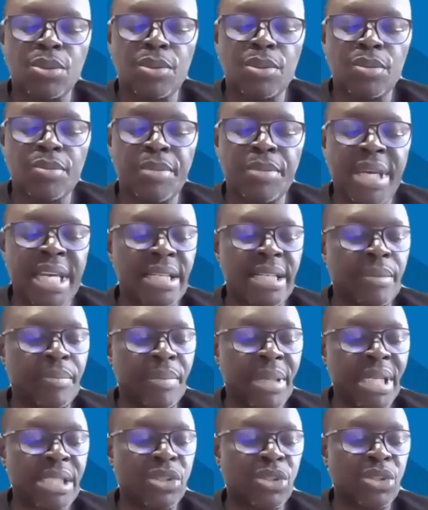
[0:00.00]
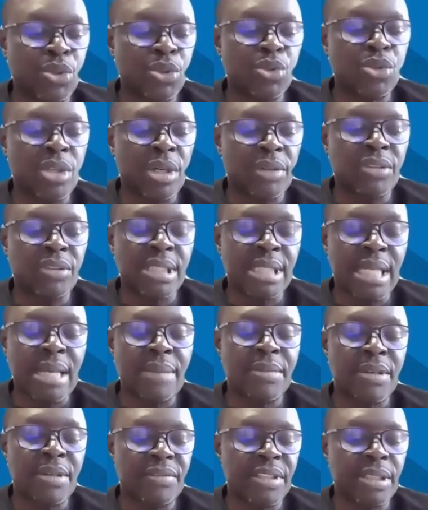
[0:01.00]
make the best use of the
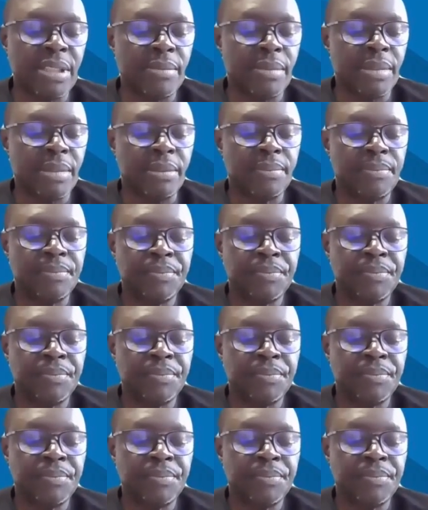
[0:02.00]
time available.